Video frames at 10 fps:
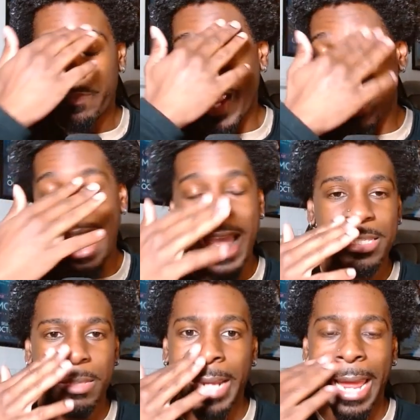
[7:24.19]
They
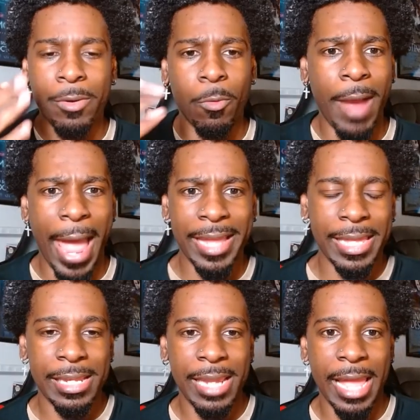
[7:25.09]
had some like
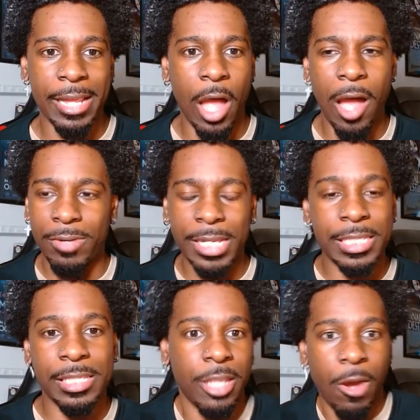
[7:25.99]
wacky, like, "Oh,
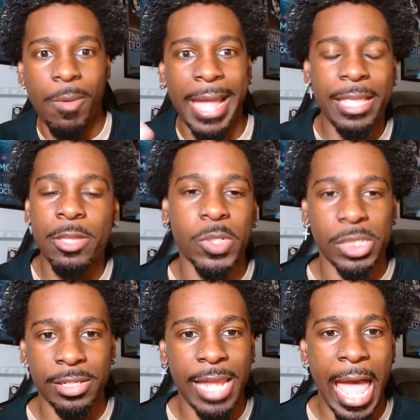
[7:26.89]
this is so wacky, you
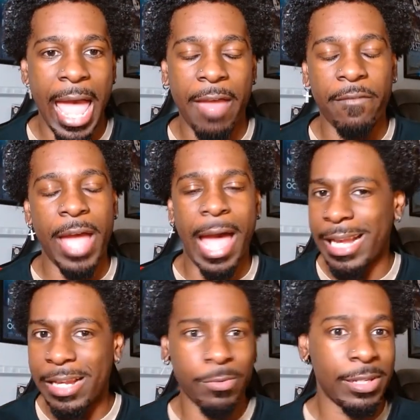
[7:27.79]
should laugh."
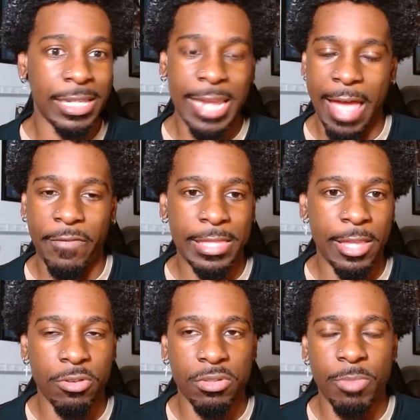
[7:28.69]
I didn't really laugh at
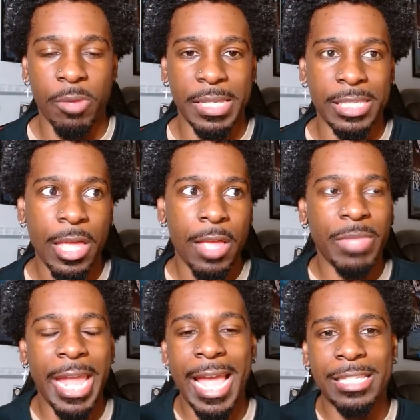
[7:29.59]
those moments.
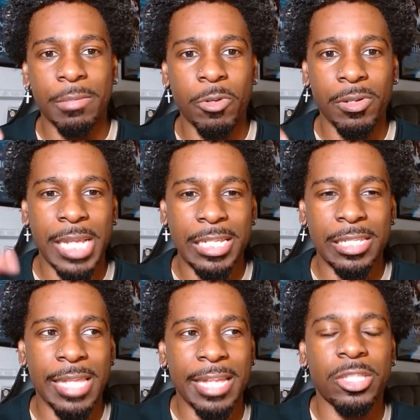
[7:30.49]
They had some
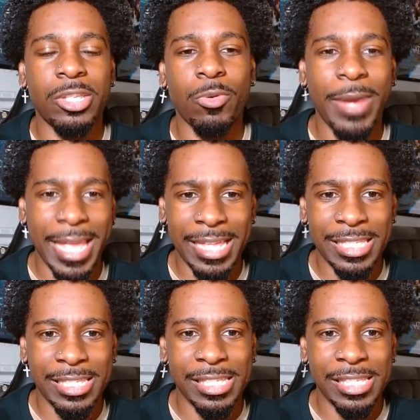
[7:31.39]
quotations like
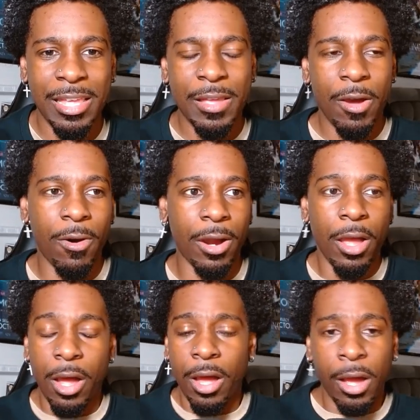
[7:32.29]
twists, or
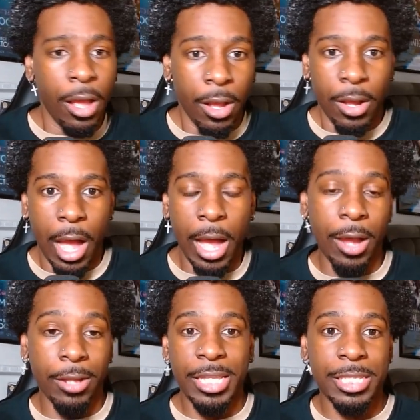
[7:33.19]

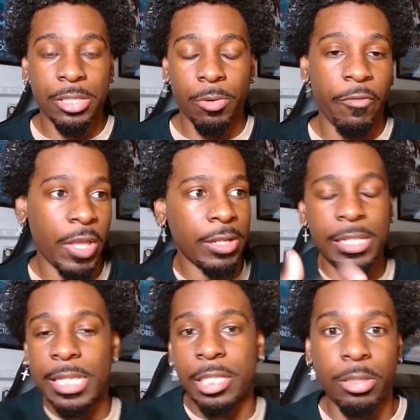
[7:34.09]
"Oh, this is a reveal,
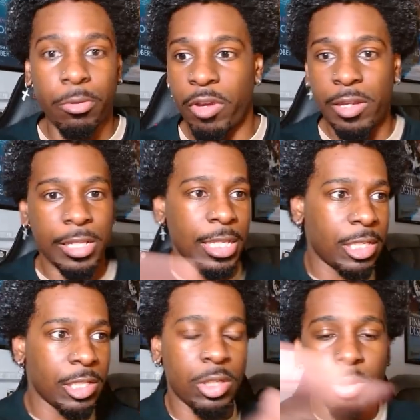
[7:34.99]
and this is a reveal, and
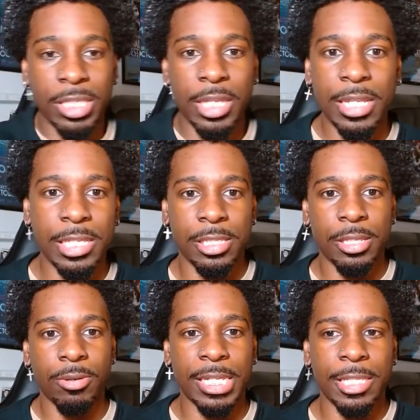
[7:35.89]
this is a twist, and this is
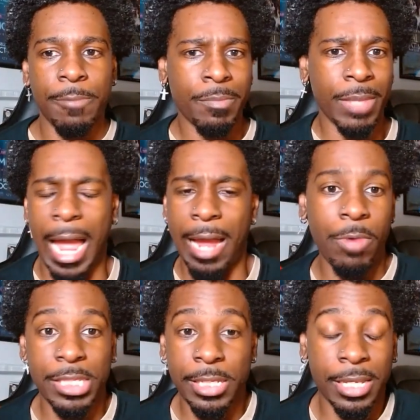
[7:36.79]
a twist." I
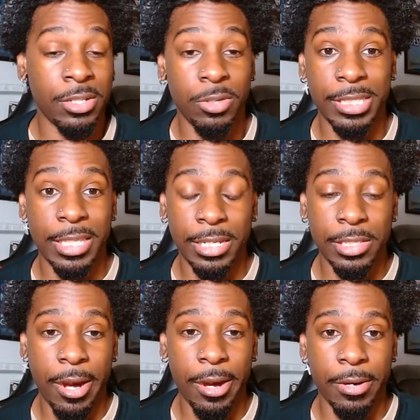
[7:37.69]
wasn't getting twisted
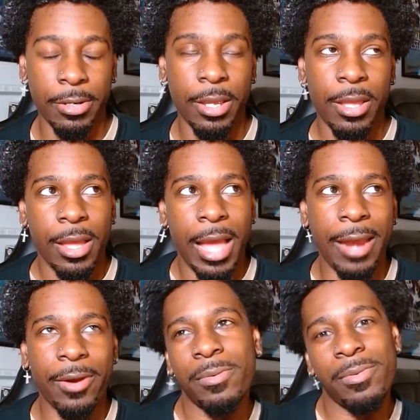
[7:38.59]
and turned.
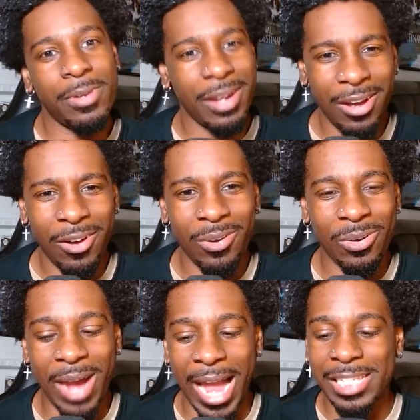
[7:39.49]
I don't
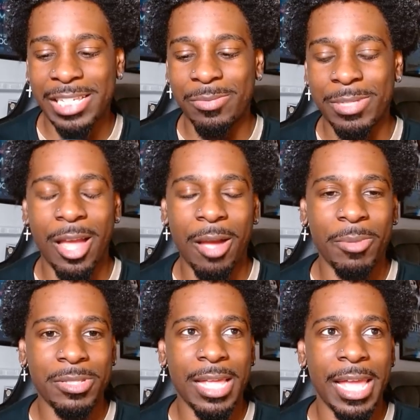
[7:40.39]
know. I just was
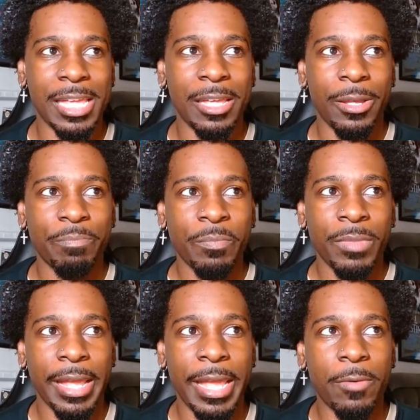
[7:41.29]
almost like,
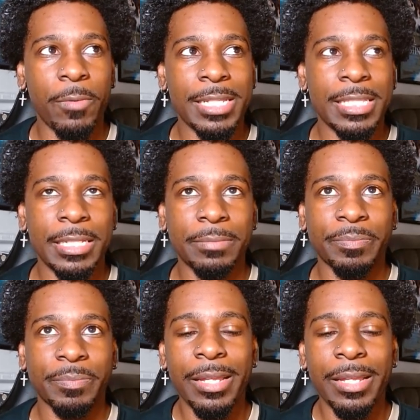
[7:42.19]
it wasn't.